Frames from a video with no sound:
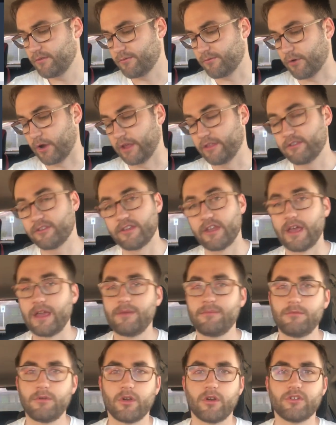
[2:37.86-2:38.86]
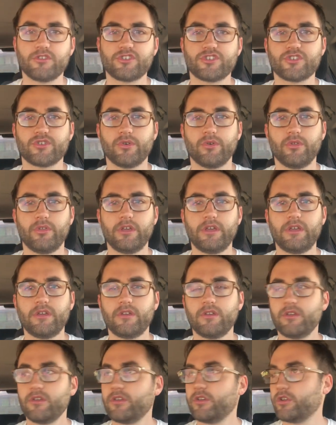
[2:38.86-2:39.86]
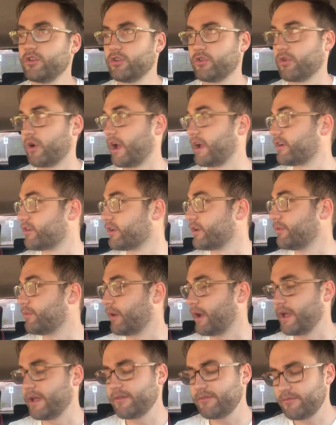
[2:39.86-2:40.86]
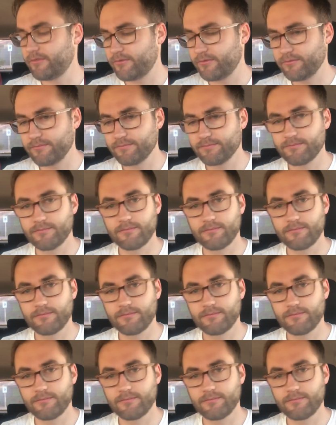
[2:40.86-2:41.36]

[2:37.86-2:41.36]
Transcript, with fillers: Friend's name, yours truly, Gregory Wave.